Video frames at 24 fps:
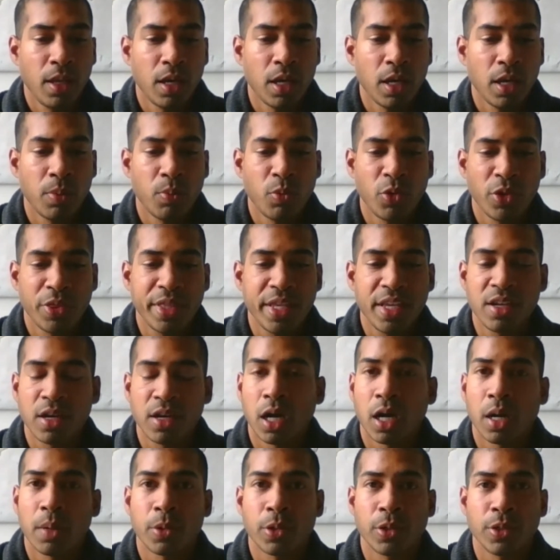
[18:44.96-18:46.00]
With
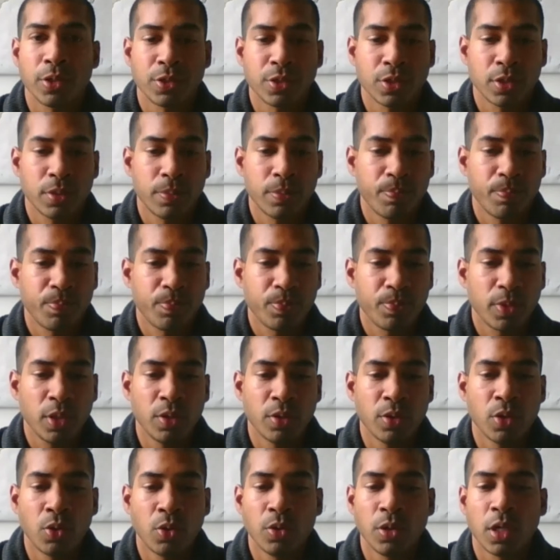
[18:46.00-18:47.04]
e-commerce, you're
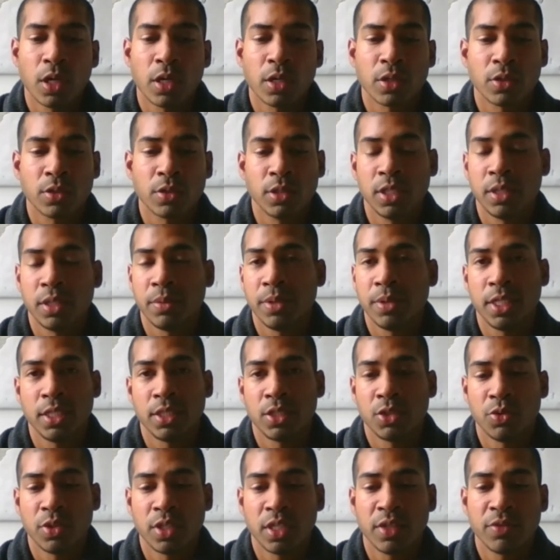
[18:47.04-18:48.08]
no longer limited
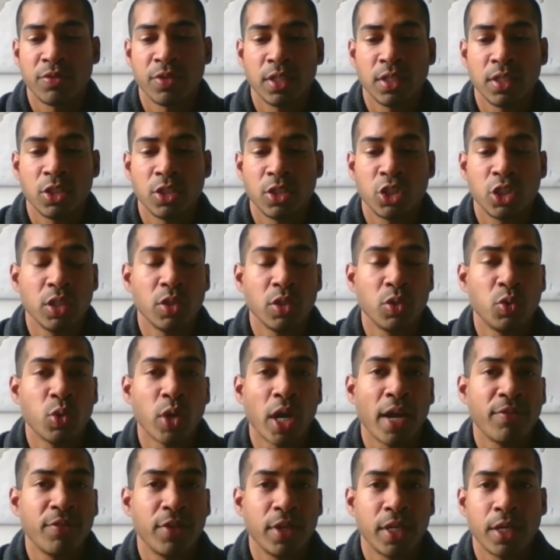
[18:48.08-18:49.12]
to a given
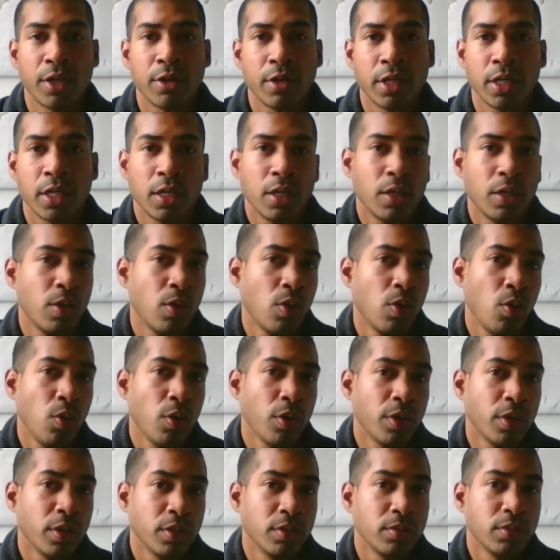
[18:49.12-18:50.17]
geographic area
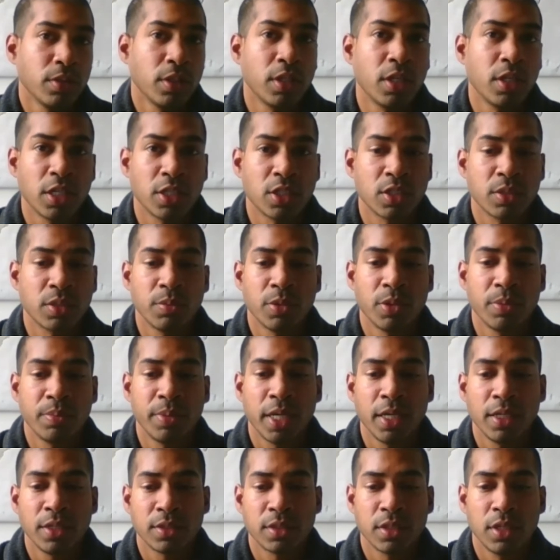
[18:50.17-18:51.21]
or customer
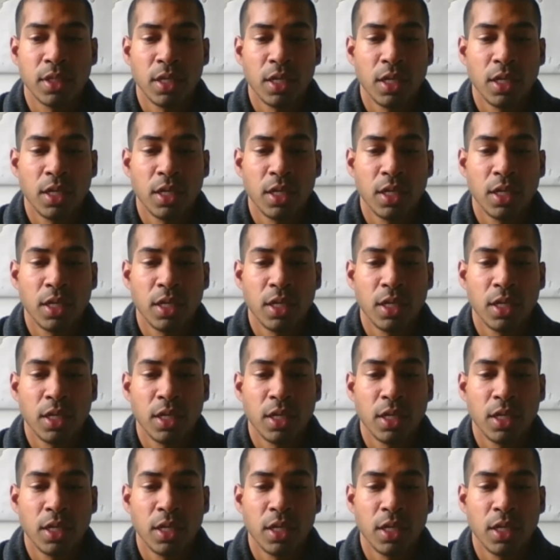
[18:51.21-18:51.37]
base.